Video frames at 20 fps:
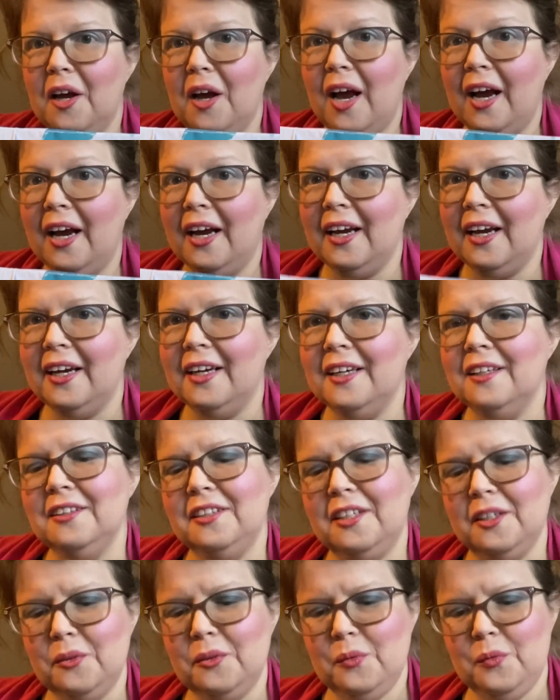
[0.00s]
I
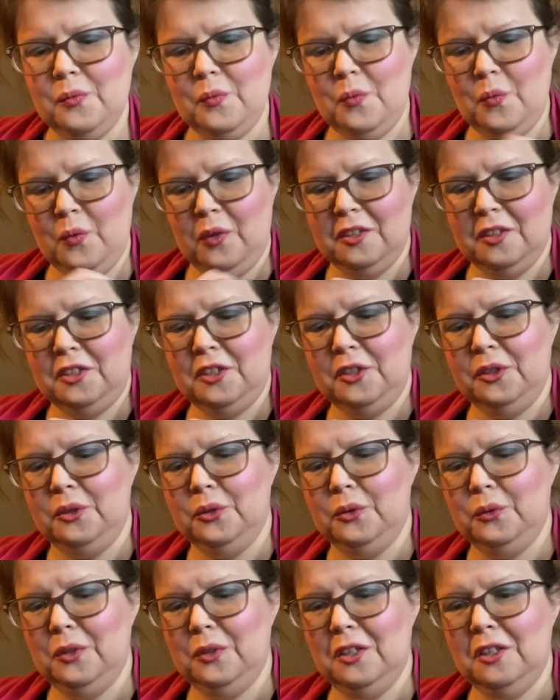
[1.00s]
didn't want
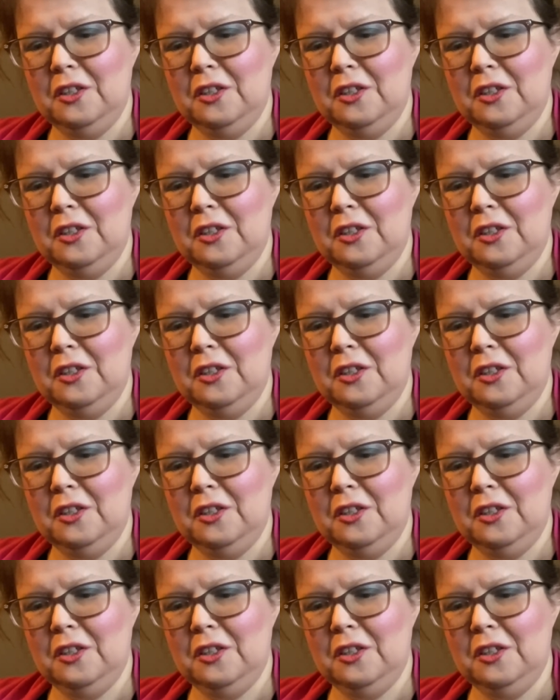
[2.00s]
to